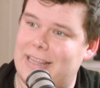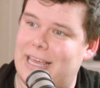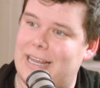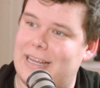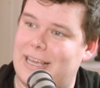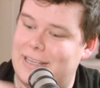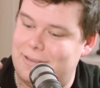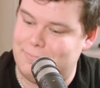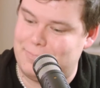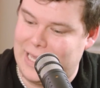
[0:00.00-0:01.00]
and then
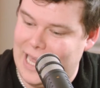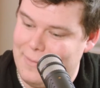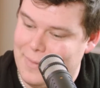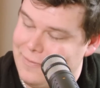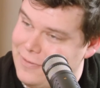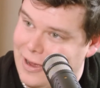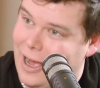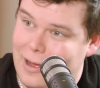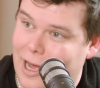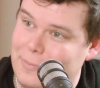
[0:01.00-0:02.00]
became
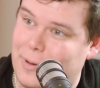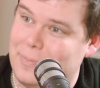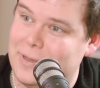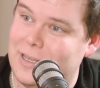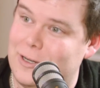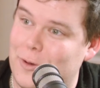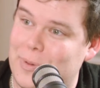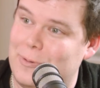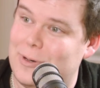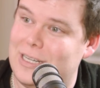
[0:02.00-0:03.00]
unpopular.
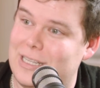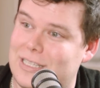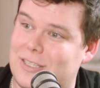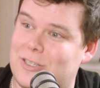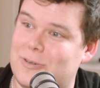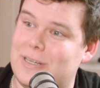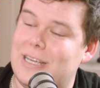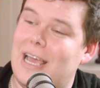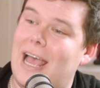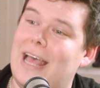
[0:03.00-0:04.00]
Nobody wanted to listen to it.
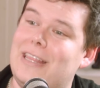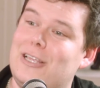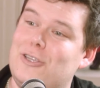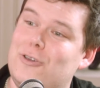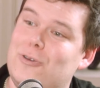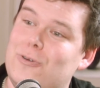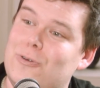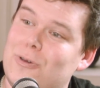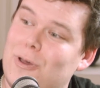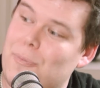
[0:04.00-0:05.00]
And then
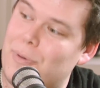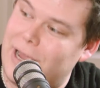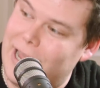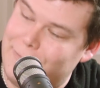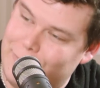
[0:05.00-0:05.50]
you bring a